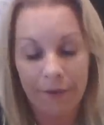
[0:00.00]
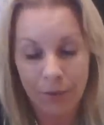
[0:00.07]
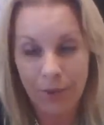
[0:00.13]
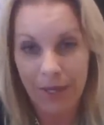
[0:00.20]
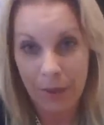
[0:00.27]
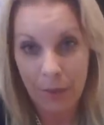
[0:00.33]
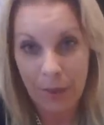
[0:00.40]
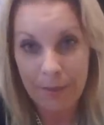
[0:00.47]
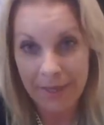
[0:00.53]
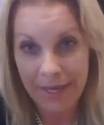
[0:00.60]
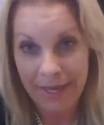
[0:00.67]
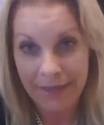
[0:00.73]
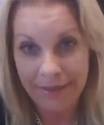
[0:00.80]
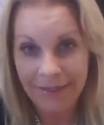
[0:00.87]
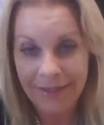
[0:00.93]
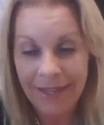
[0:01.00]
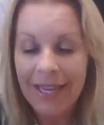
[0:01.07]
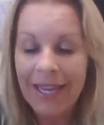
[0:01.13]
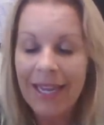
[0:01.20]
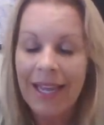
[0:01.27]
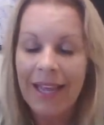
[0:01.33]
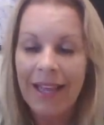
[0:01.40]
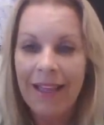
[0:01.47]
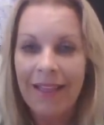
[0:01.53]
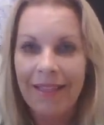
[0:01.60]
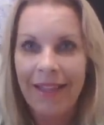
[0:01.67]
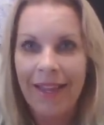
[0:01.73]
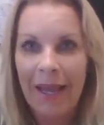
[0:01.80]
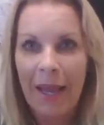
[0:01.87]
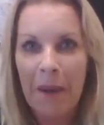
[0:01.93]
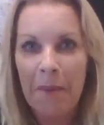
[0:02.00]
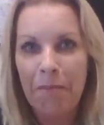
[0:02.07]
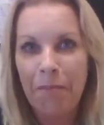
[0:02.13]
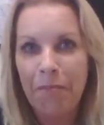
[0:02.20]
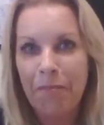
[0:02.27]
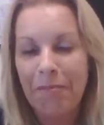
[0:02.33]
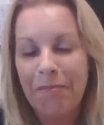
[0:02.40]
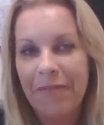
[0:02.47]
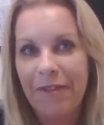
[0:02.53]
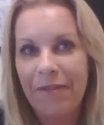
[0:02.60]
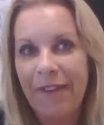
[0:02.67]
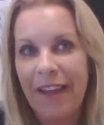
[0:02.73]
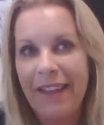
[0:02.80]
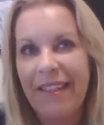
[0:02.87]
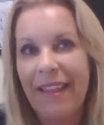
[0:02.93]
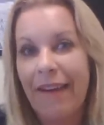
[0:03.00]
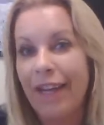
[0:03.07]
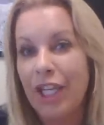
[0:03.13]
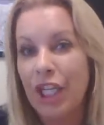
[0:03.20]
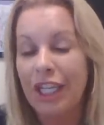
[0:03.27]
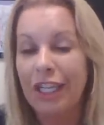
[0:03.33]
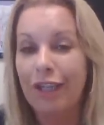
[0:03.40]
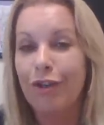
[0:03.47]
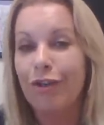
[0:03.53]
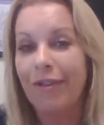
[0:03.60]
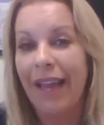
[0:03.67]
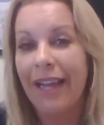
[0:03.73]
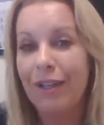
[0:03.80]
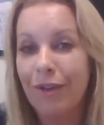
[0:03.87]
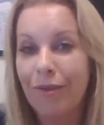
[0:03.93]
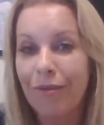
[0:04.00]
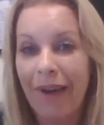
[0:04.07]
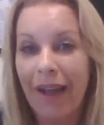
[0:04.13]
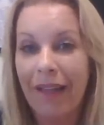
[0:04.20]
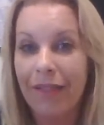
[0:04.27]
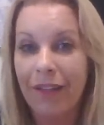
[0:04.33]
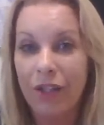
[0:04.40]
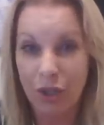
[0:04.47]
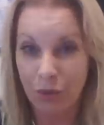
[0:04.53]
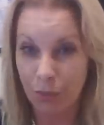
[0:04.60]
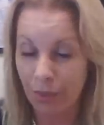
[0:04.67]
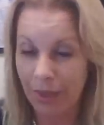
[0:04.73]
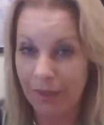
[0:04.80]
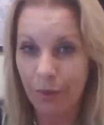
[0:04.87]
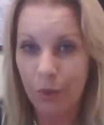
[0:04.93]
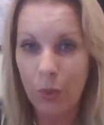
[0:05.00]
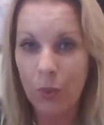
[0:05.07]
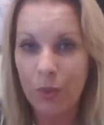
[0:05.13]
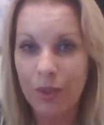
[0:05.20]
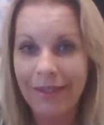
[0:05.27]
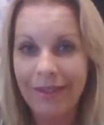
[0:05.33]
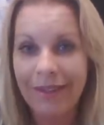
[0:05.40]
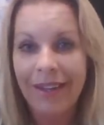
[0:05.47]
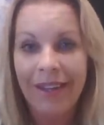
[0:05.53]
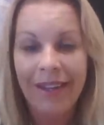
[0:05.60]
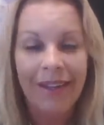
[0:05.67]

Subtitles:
fortnightly webinars. The fact that they're actually interactive rather than just pre-recorded,